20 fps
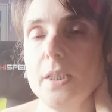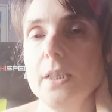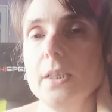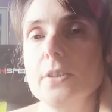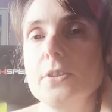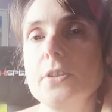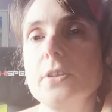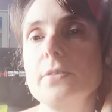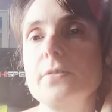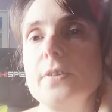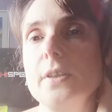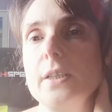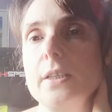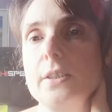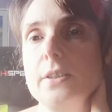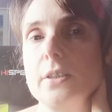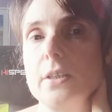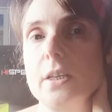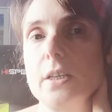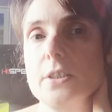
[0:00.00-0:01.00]
How do you feel
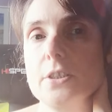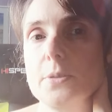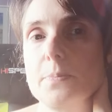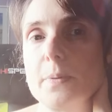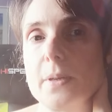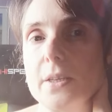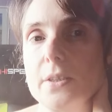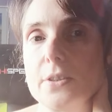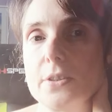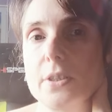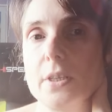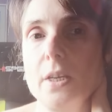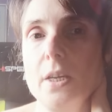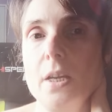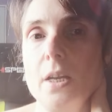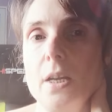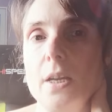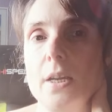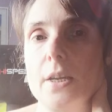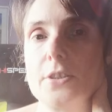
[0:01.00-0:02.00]
in your heart space?
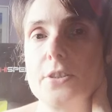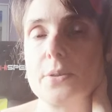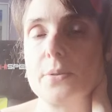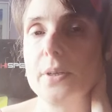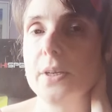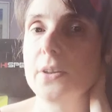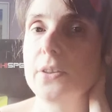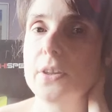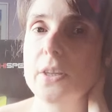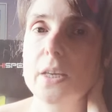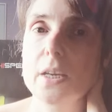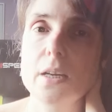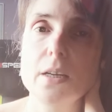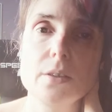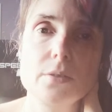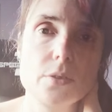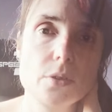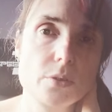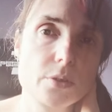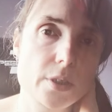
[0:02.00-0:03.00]
Is there anything
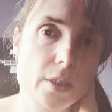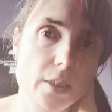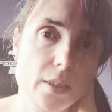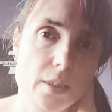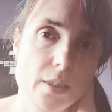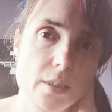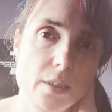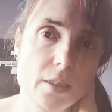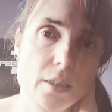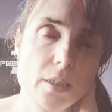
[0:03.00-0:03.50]
out of order?